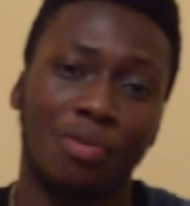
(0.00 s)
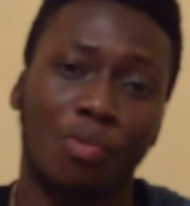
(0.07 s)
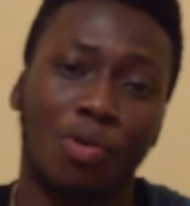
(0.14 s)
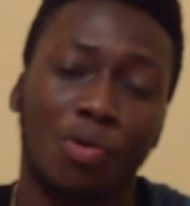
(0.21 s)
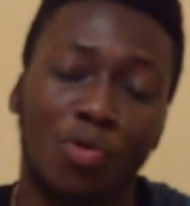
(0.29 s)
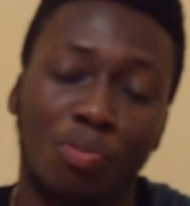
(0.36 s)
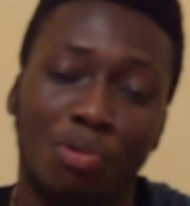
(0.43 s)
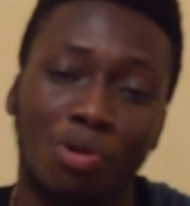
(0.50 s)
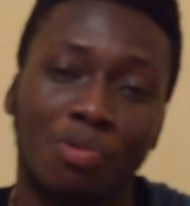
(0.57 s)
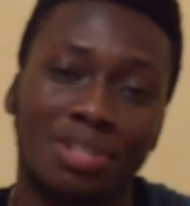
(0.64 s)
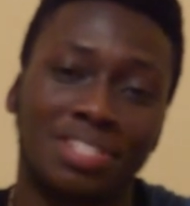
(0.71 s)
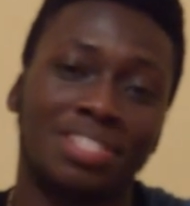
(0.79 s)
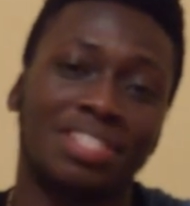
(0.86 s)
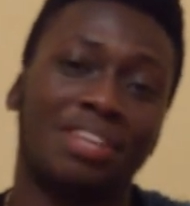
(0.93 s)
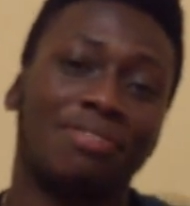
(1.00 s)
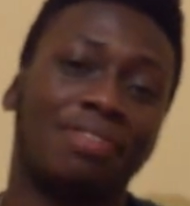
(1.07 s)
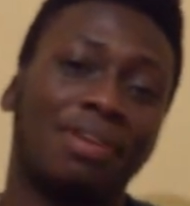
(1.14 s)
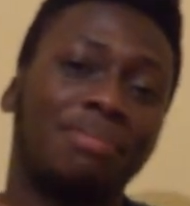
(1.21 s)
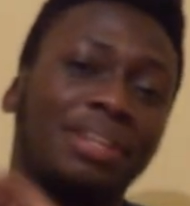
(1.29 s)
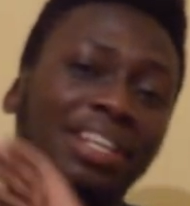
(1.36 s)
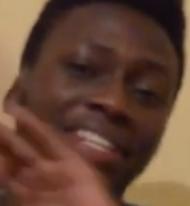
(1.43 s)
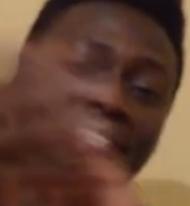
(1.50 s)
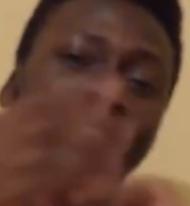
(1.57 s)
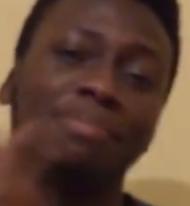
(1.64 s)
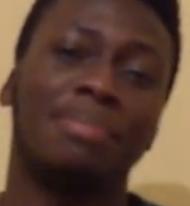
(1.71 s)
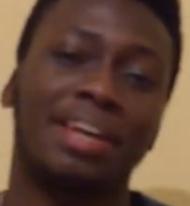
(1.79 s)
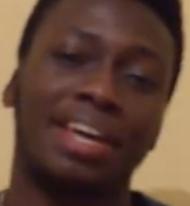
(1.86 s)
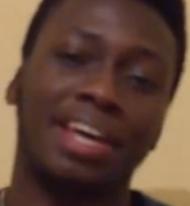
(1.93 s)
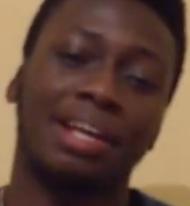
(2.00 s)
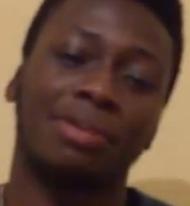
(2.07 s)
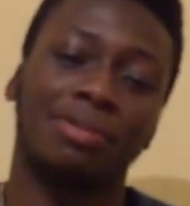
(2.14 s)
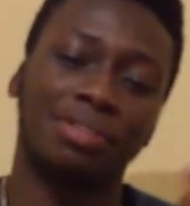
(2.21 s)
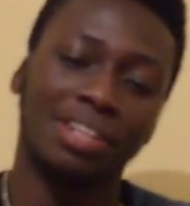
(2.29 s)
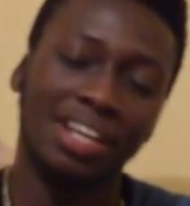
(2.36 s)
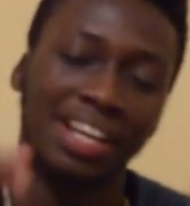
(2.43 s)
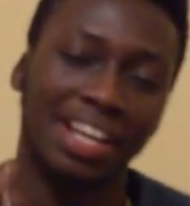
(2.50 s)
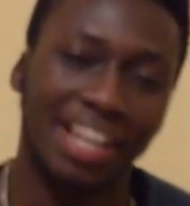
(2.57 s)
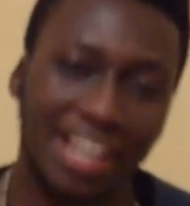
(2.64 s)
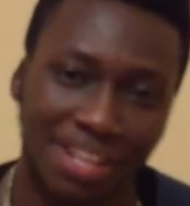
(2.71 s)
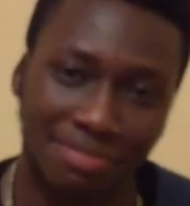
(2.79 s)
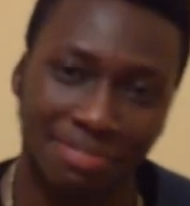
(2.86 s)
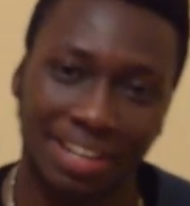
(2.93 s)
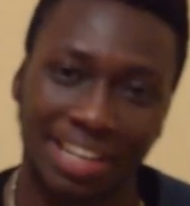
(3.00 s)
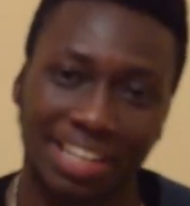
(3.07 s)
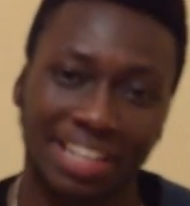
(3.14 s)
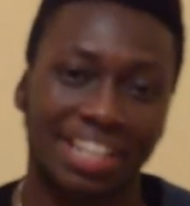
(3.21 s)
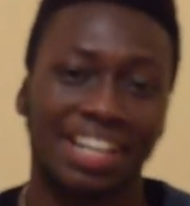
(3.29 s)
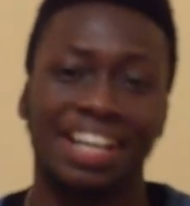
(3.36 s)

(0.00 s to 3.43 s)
Wakubwa wednesday family team you mikelo leave a like